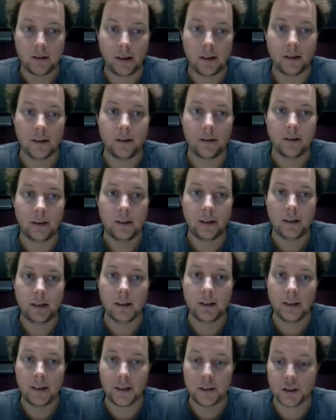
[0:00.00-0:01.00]
And
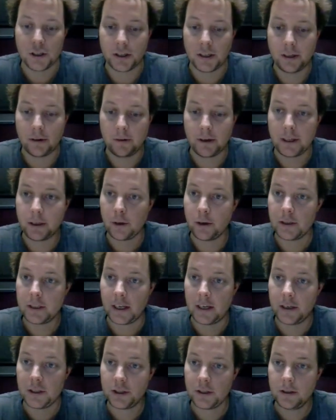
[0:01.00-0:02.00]
in engineering
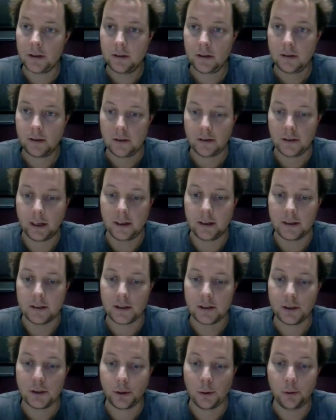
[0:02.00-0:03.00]
notation, that
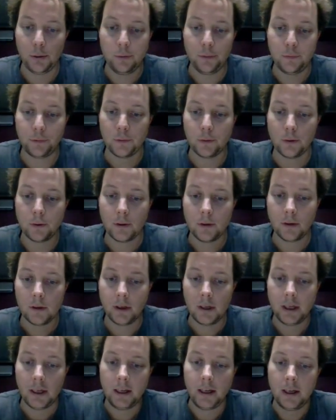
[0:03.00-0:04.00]
is 24E5.
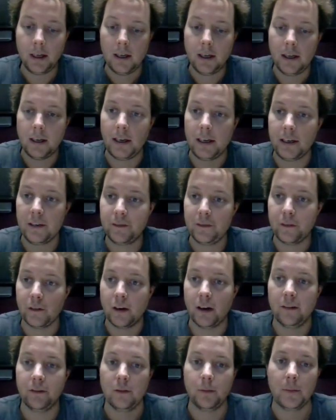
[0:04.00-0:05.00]

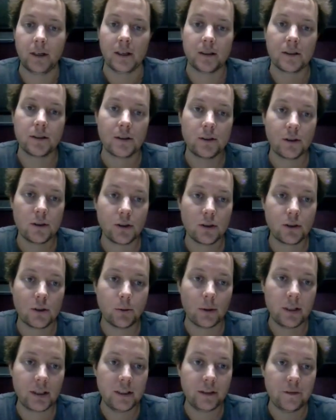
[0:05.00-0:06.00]
It means
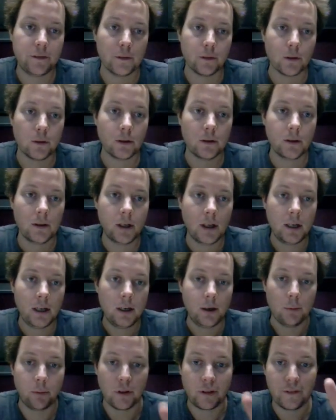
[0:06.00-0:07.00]
24
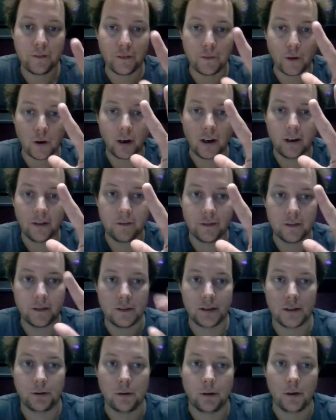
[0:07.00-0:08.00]
with 5
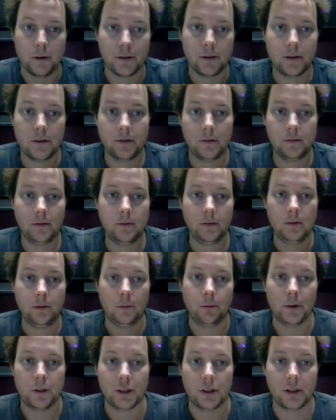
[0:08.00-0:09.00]
zeros,
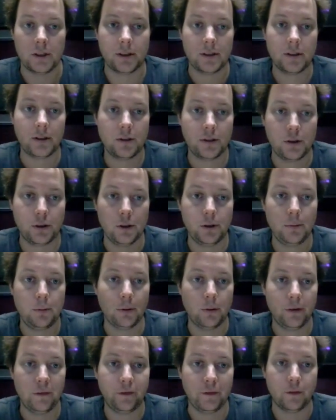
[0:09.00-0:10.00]
which is
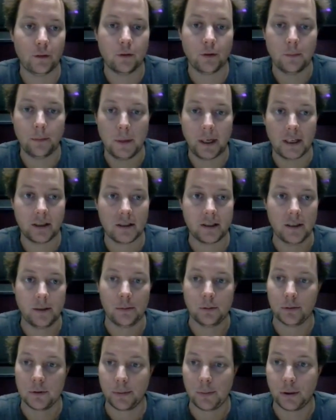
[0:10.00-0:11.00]
2.4
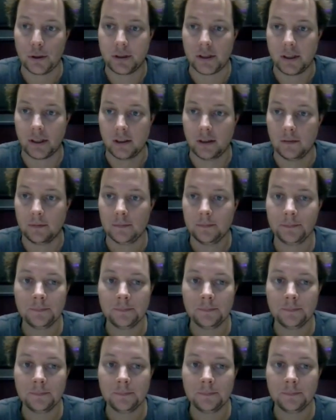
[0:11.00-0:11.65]
megasamples per second.